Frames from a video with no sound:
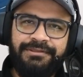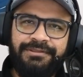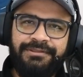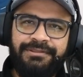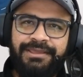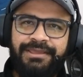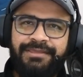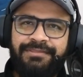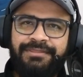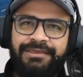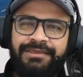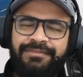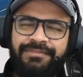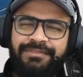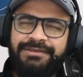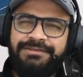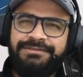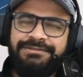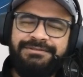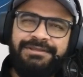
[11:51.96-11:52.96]
in
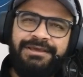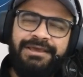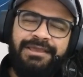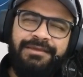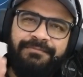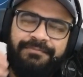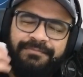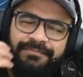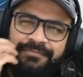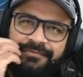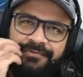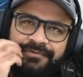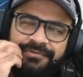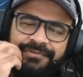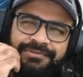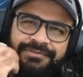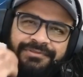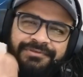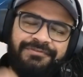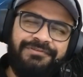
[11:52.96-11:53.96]
this type, so
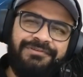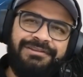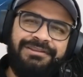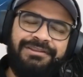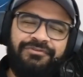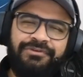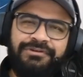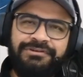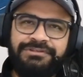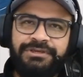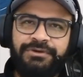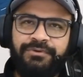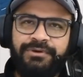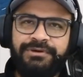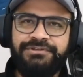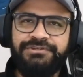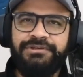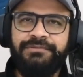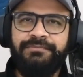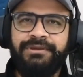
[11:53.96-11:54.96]
this is an interesting
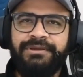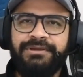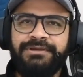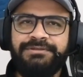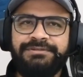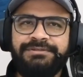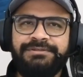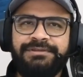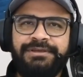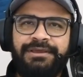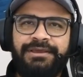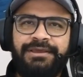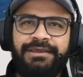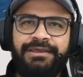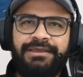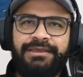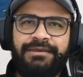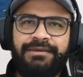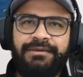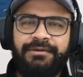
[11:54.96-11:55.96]
question because
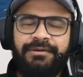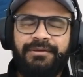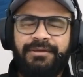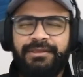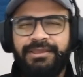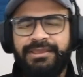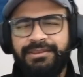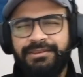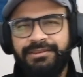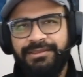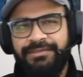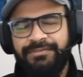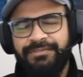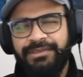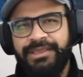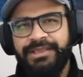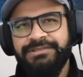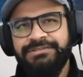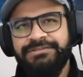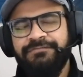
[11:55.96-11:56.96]
in the
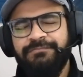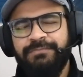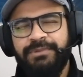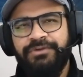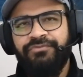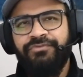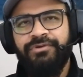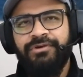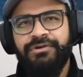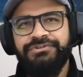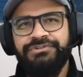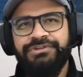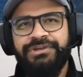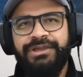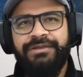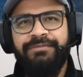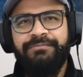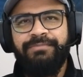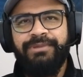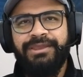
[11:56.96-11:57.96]
case of Matryoshka
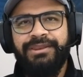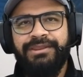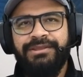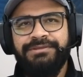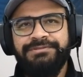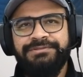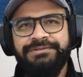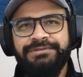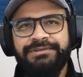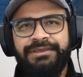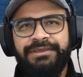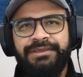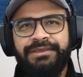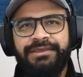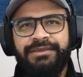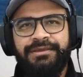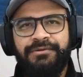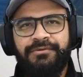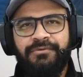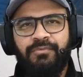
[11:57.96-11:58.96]
embeddings,
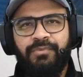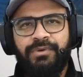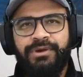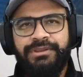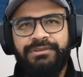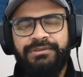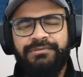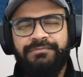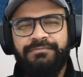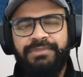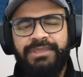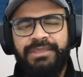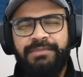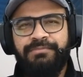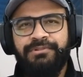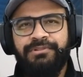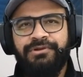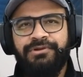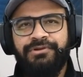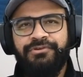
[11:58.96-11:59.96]
what
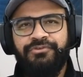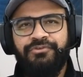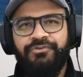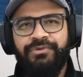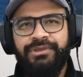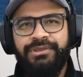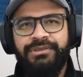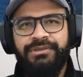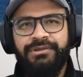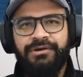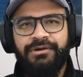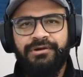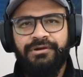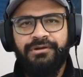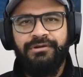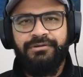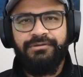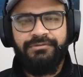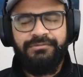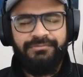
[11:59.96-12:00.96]
people are doing
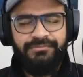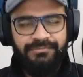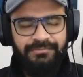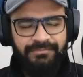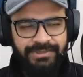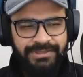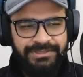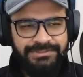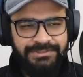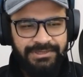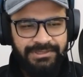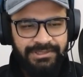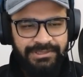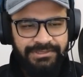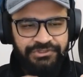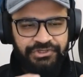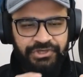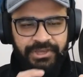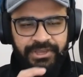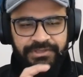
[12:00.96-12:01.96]
are basically
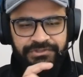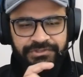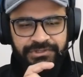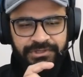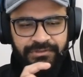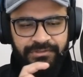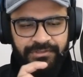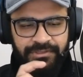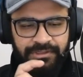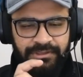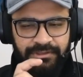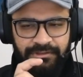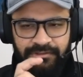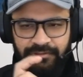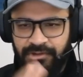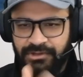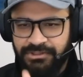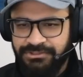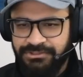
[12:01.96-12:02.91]
changing the loss